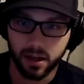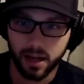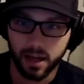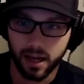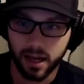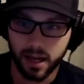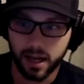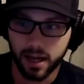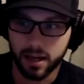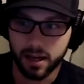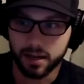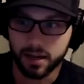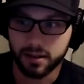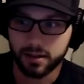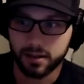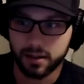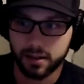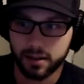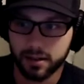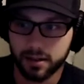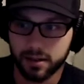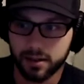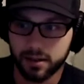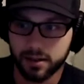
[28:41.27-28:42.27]
And
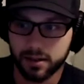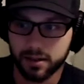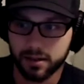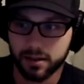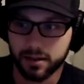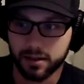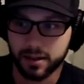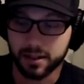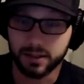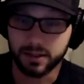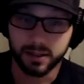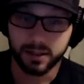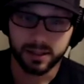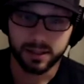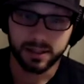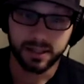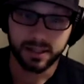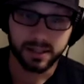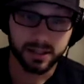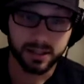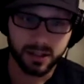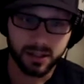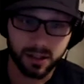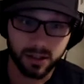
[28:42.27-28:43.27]
this is
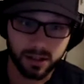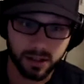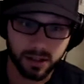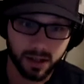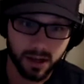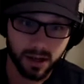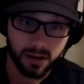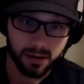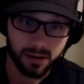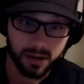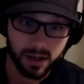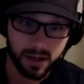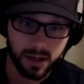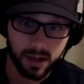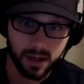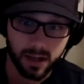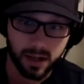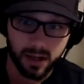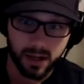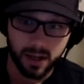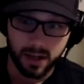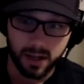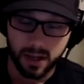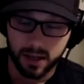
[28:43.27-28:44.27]
6 years ago.
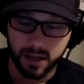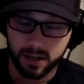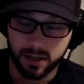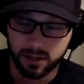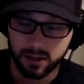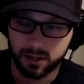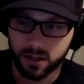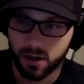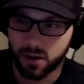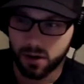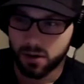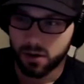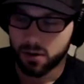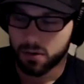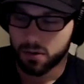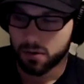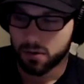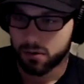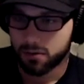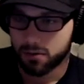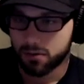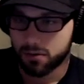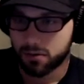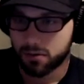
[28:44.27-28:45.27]

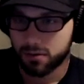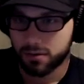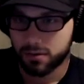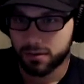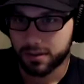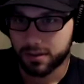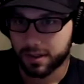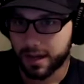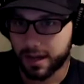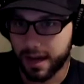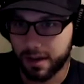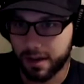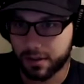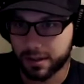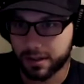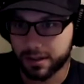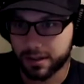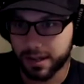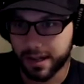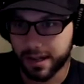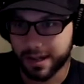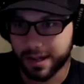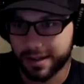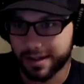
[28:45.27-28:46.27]
So I was
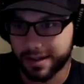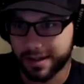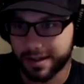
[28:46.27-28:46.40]
like,